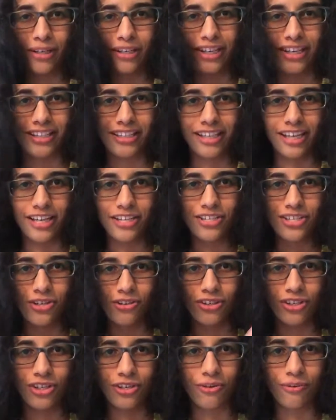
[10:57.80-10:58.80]
in case
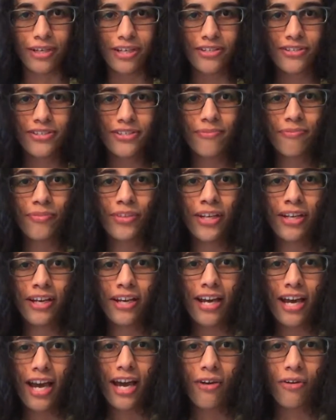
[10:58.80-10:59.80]
you're curious.
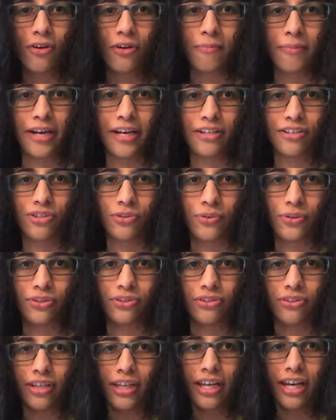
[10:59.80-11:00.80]
How am I doing
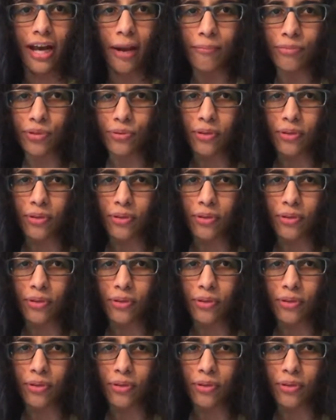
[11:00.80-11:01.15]
today? I'm